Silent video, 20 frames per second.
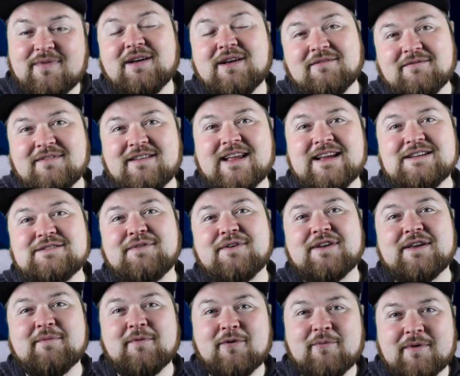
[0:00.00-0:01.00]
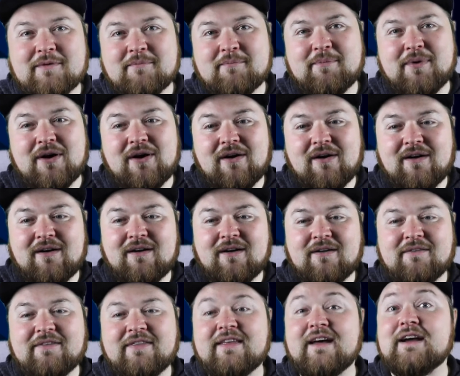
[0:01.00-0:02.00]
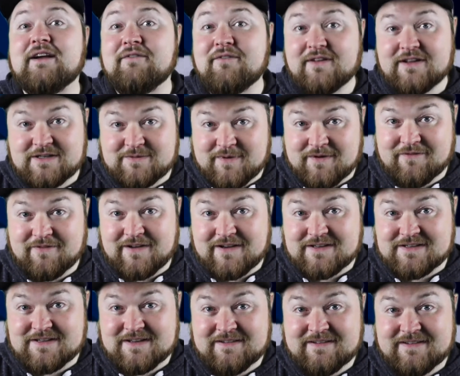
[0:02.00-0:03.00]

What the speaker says: nice funny moment, but thankfully it's been fixed.